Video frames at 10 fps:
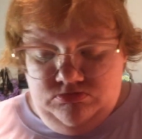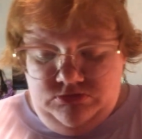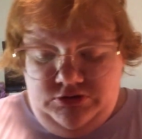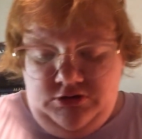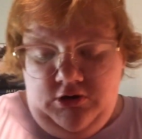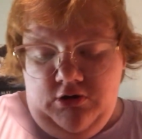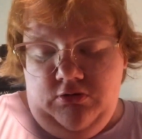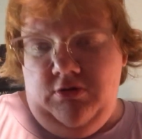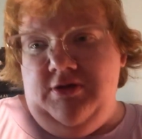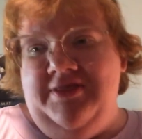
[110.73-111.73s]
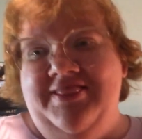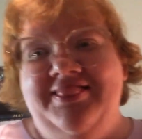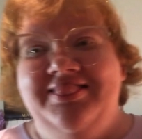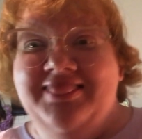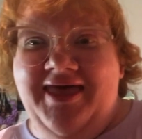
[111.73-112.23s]
So,
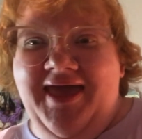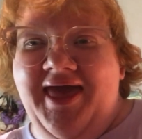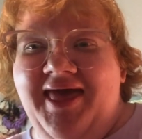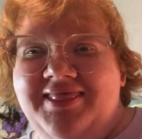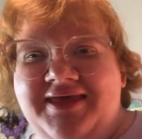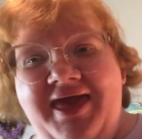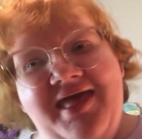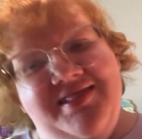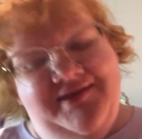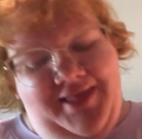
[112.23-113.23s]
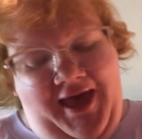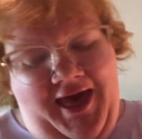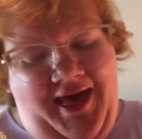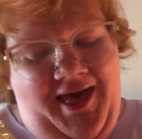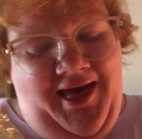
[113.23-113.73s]
let's get into the
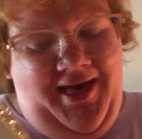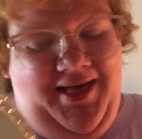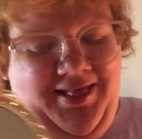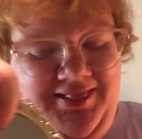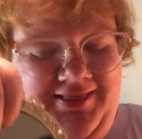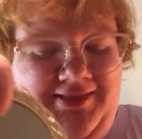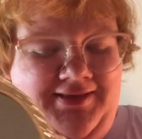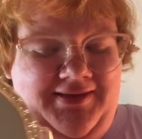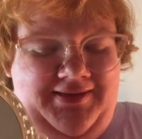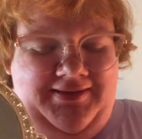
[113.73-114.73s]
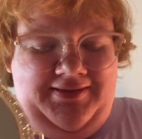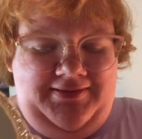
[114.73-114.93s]
house.